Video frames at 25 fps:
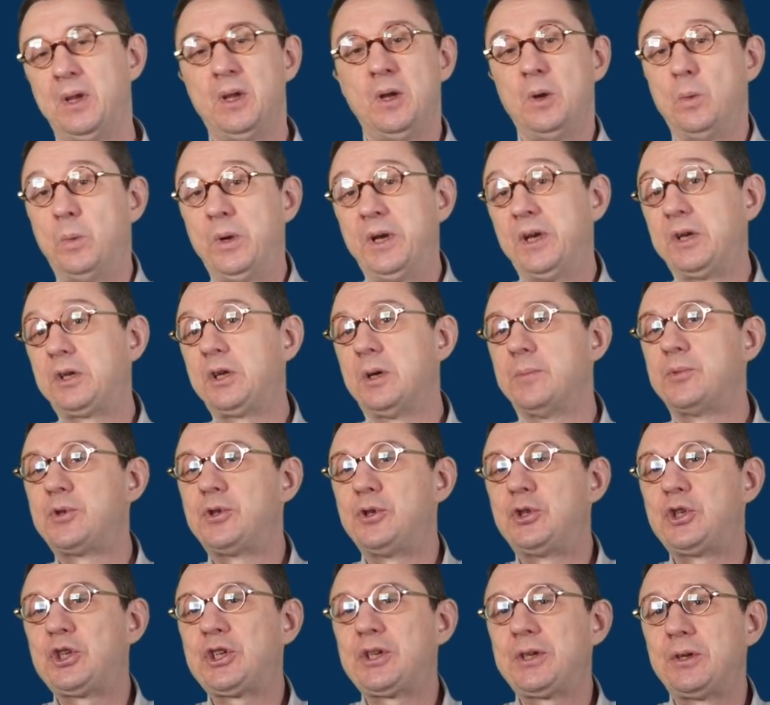When it comes
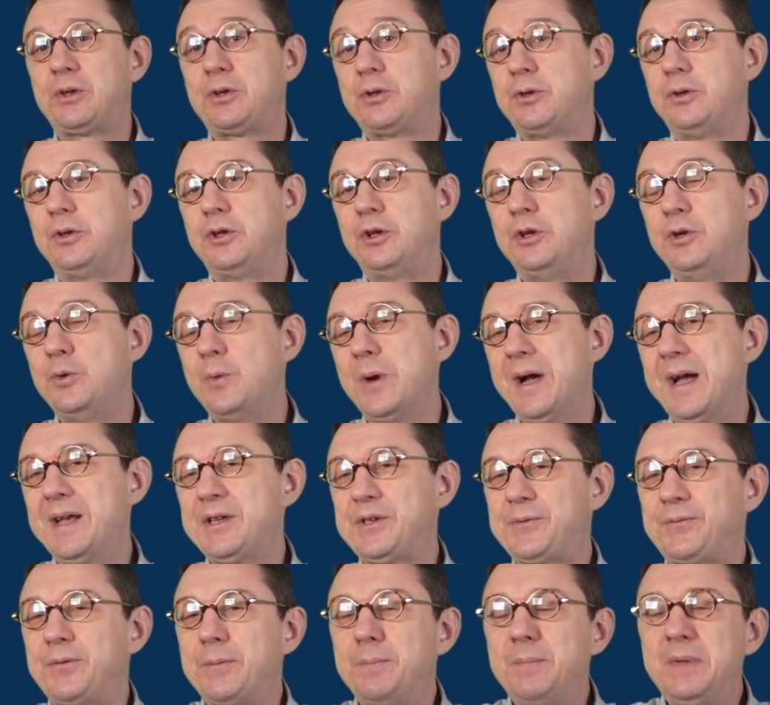to the
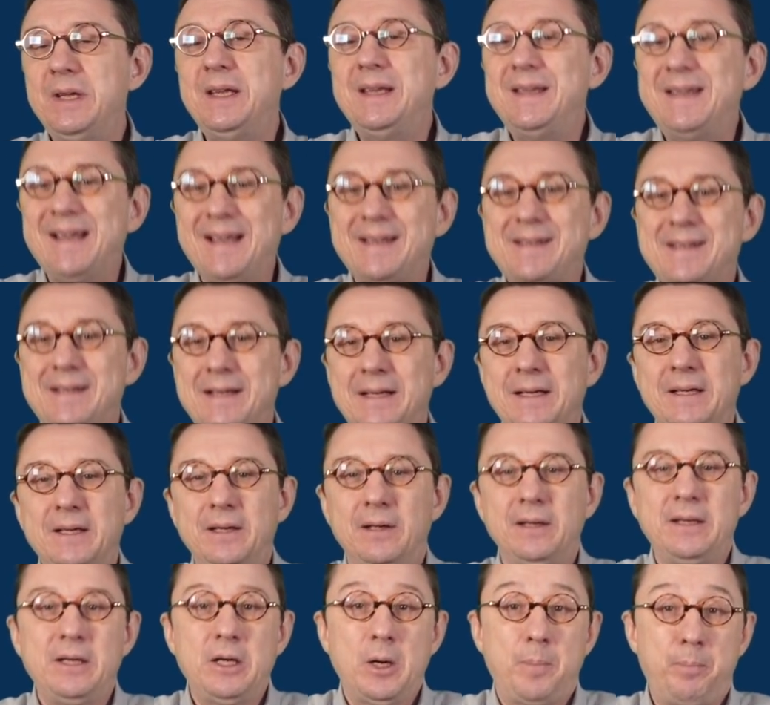US, for me, that's
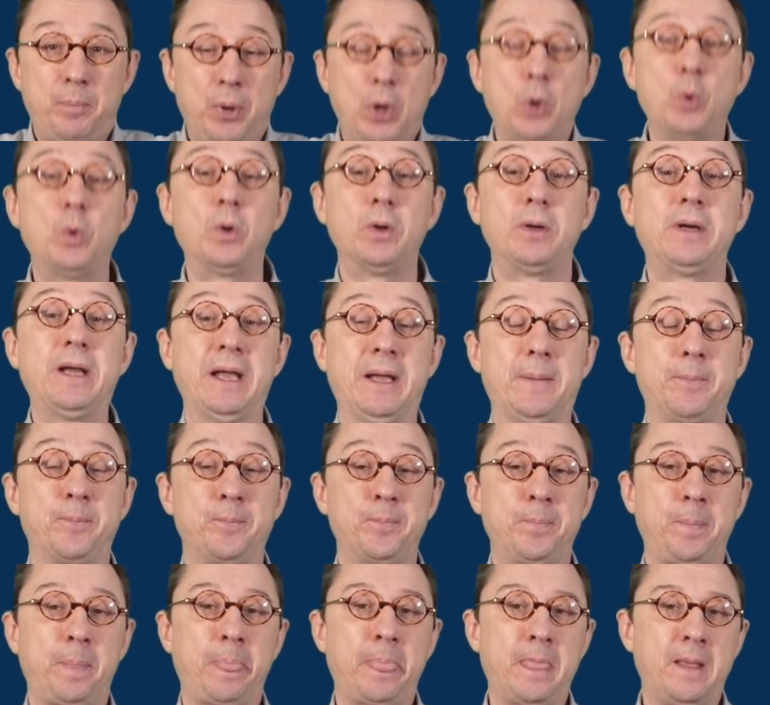clearly a poker game.
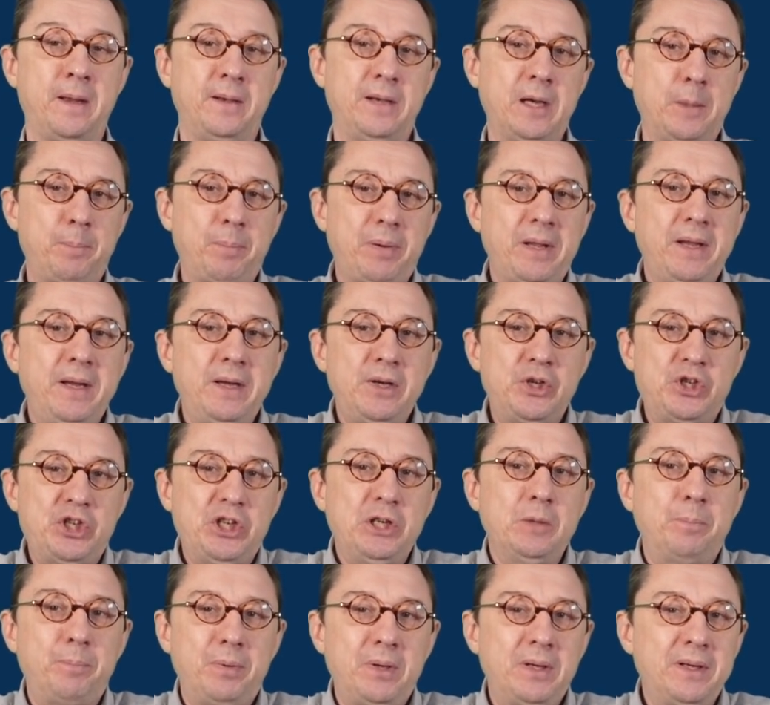They're playing
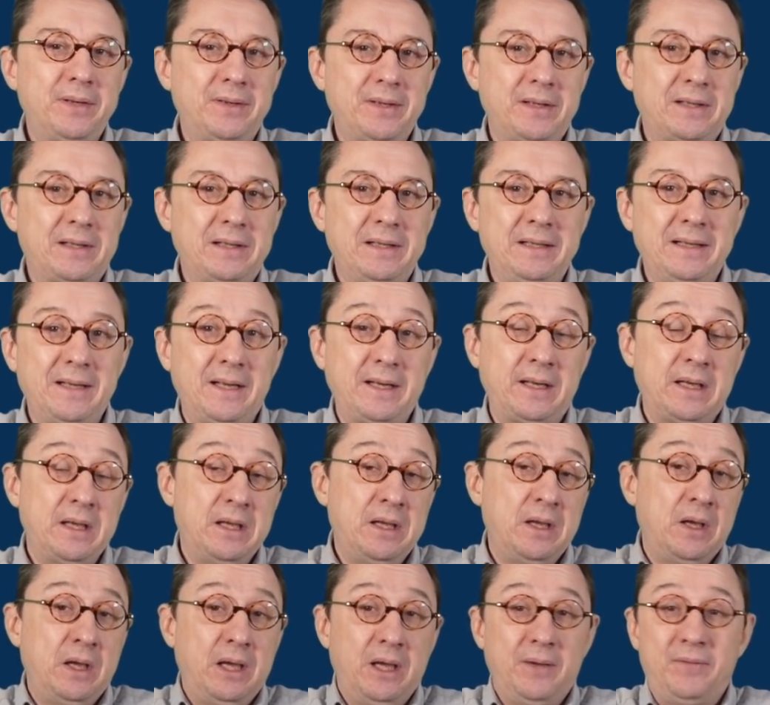geopolitically, like
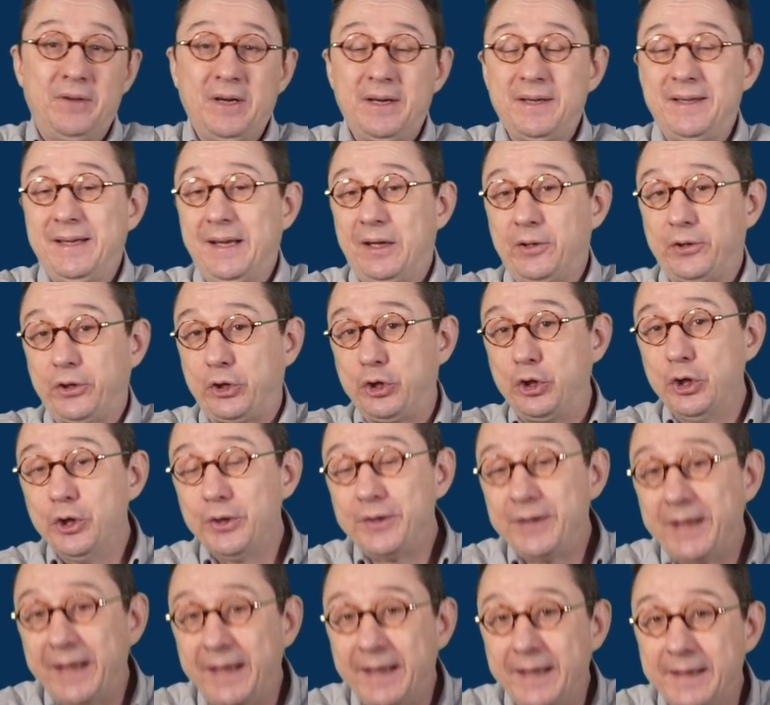if they're dealt a
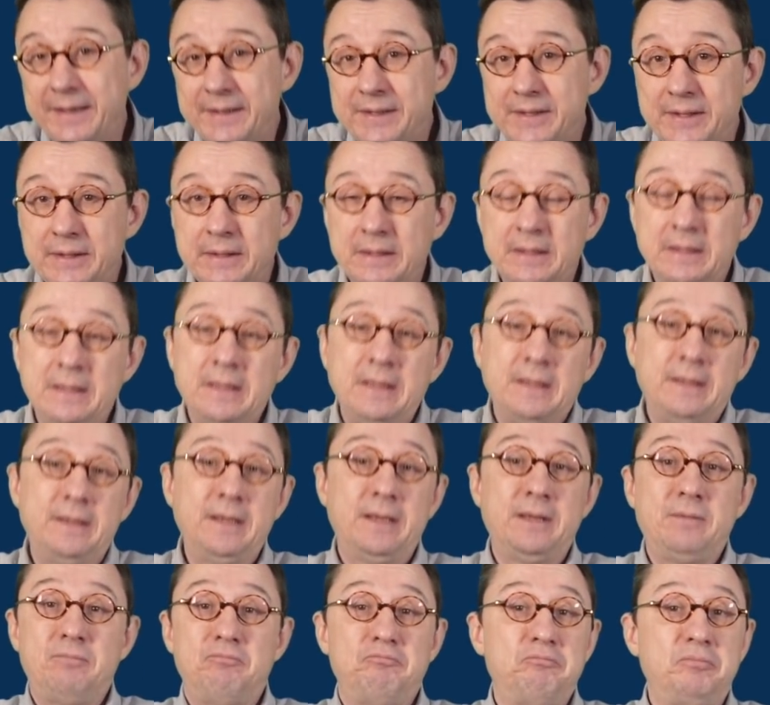good hand,
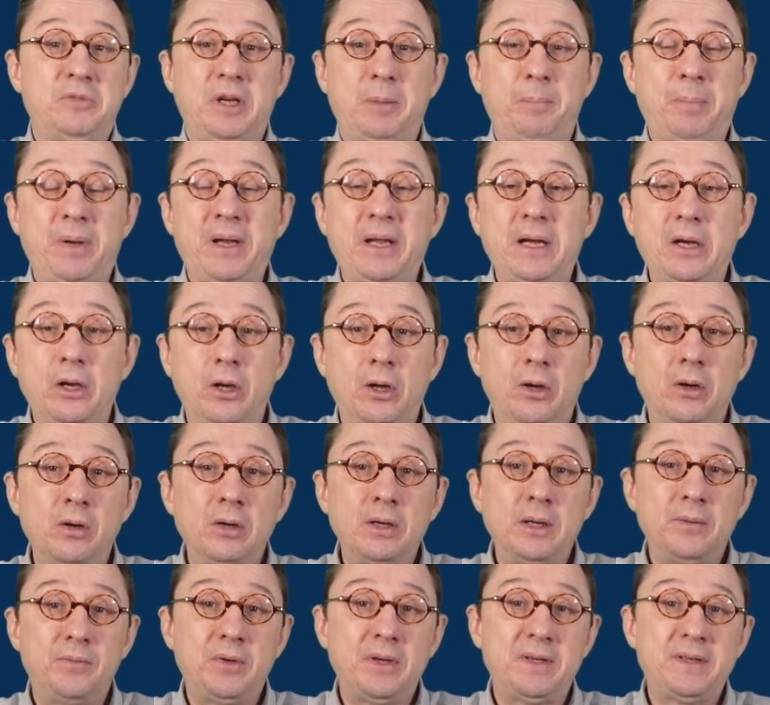then they play
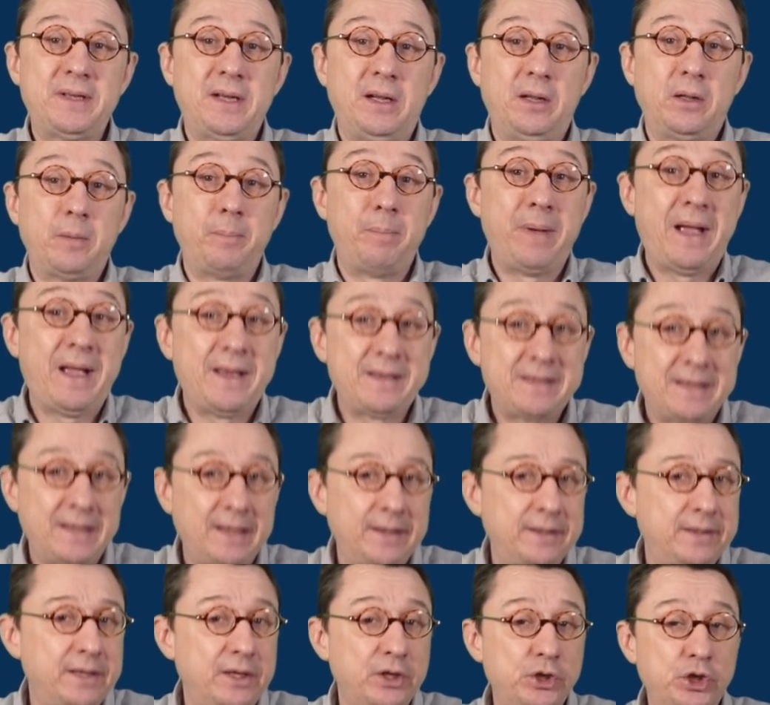along. If they're dealt a bad
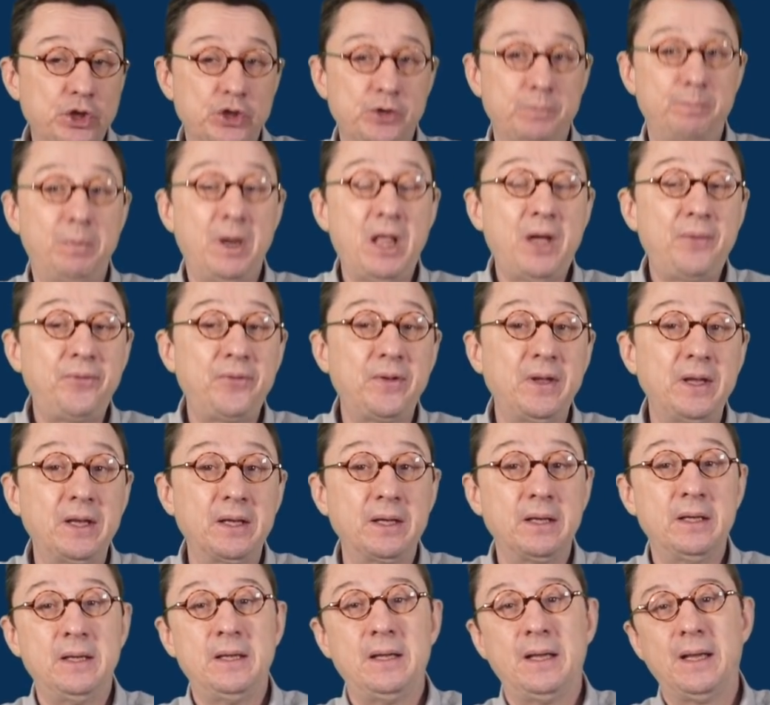hand, they're just
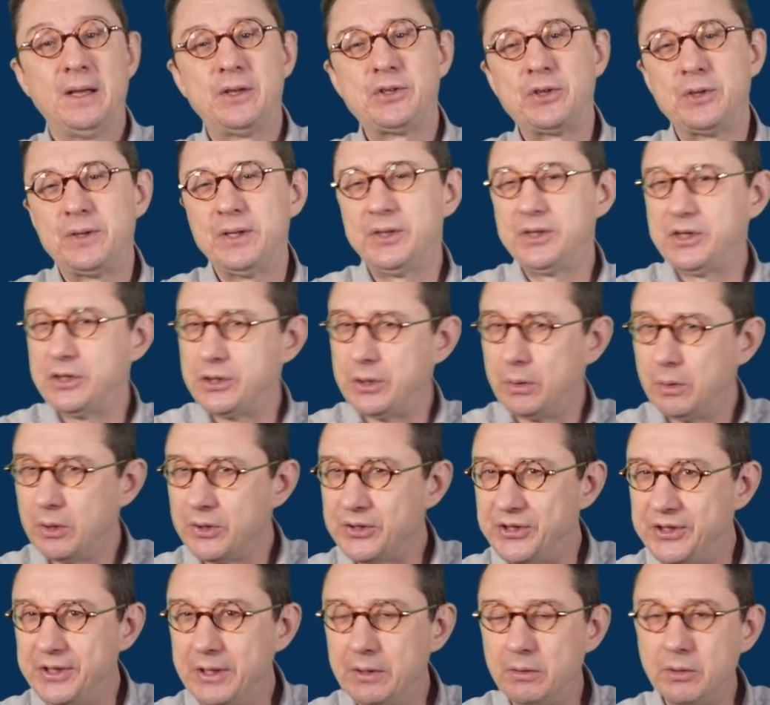bluffing. And so this is all
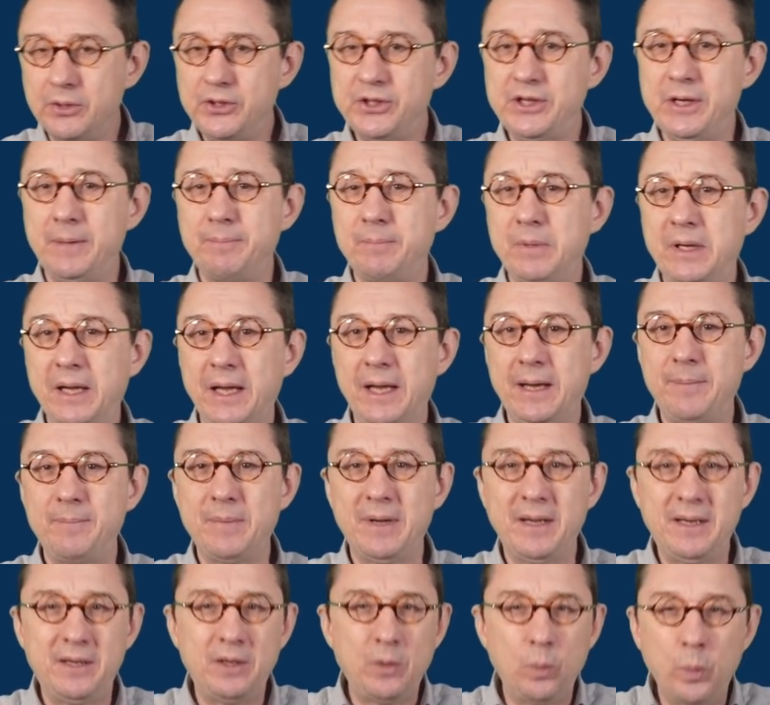a zero-sum
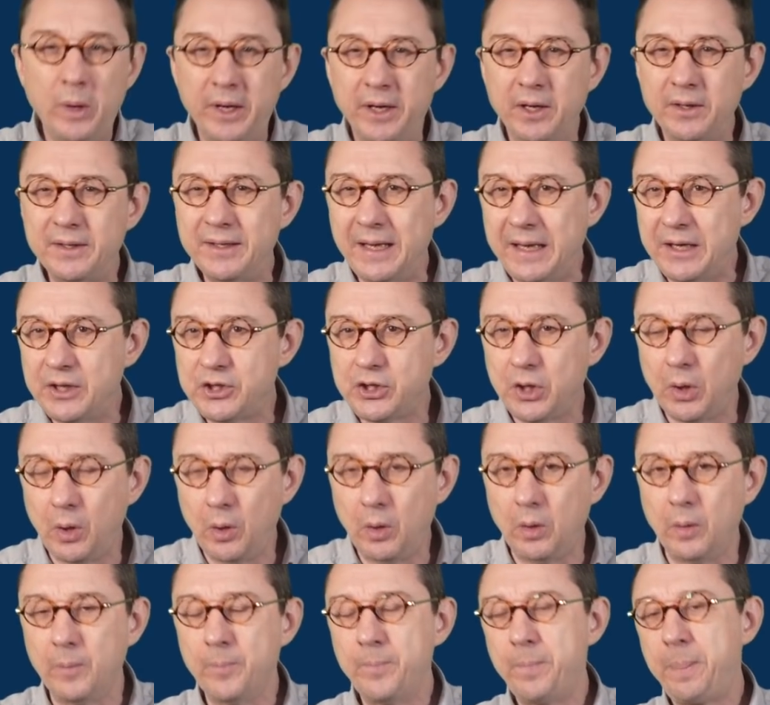game, and the winner takes
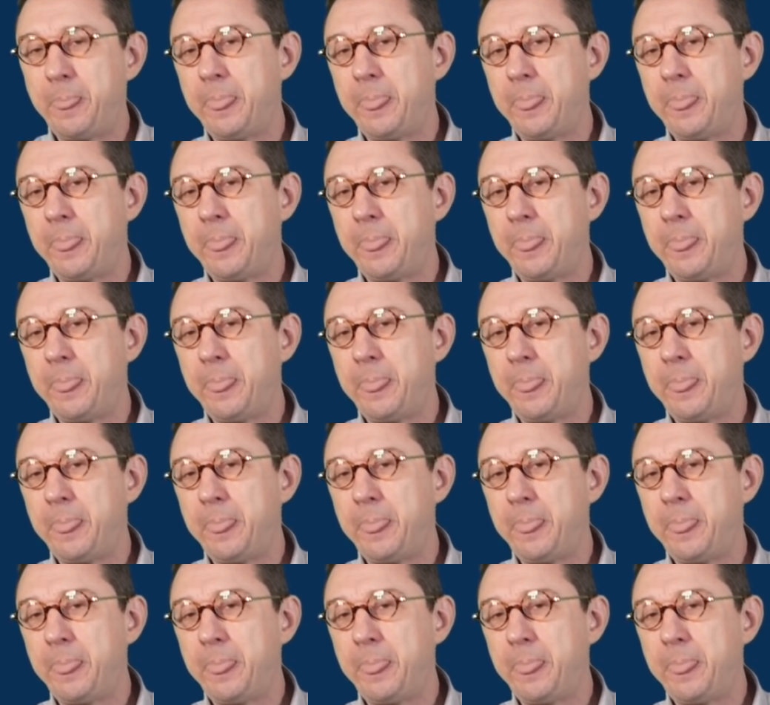all.